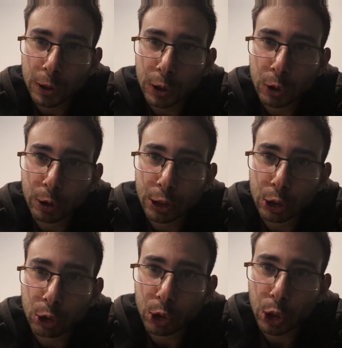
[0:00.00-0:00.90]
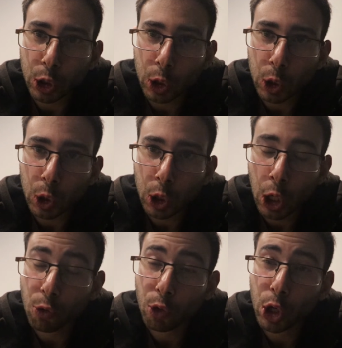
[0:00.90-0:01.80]
Do.
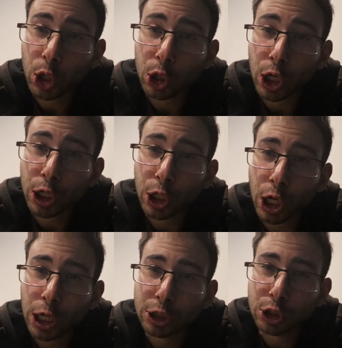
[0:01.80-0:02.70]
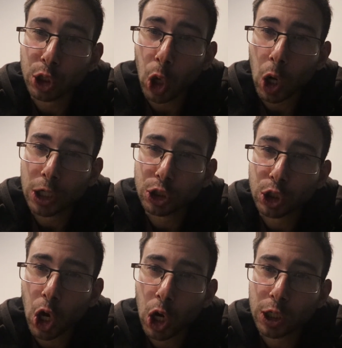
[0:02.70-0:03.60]
Hopefully this entertains you guys, you
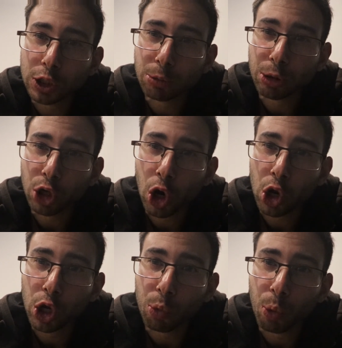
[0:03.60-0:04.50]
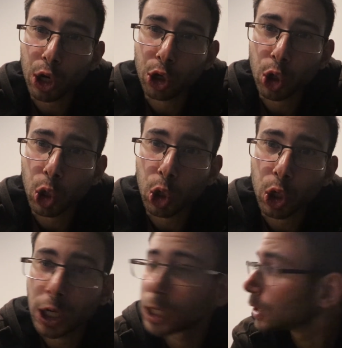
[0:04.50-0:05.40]
know, because I'm a totally weird
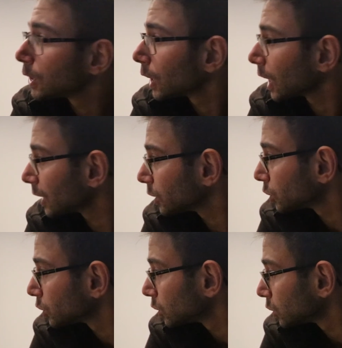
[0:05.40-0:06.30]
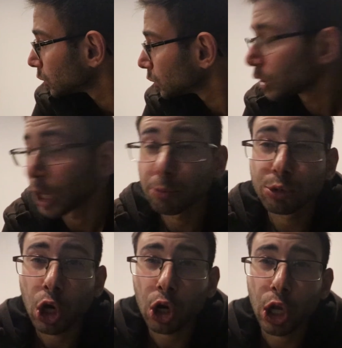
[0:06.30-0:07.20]
dude, and I'm
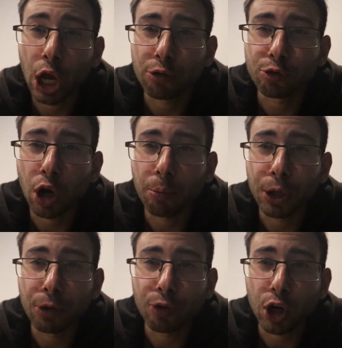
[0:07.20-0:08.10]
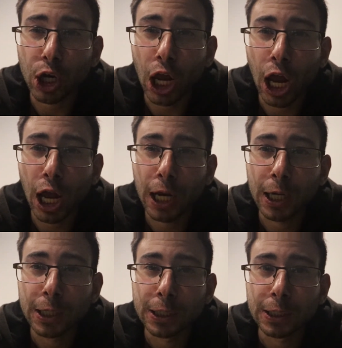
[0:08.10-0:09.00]
totally effed up in the freaking
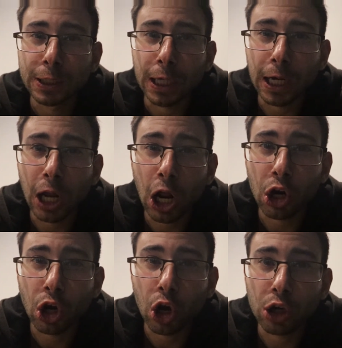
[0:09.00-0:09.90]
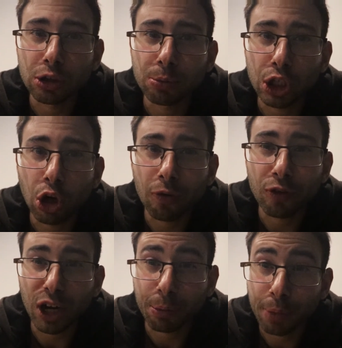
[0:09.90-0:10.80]
head, and I don't know, something got
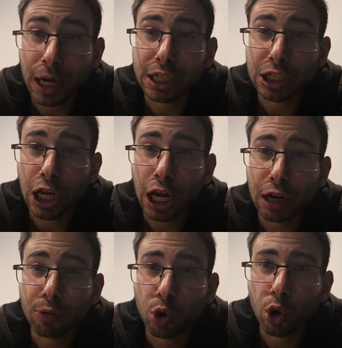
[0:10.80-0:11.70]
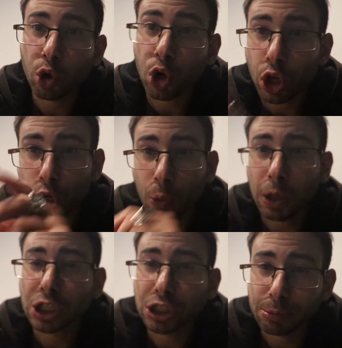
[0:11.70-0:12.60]
freaking banged in the head real good. You
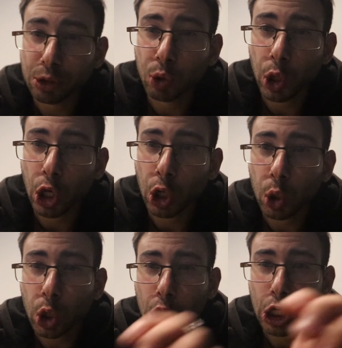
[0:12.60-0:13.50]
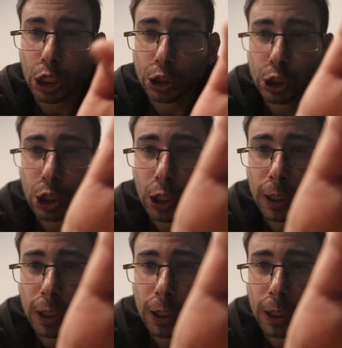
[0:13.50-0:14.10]
want to see something really cool? Look at this.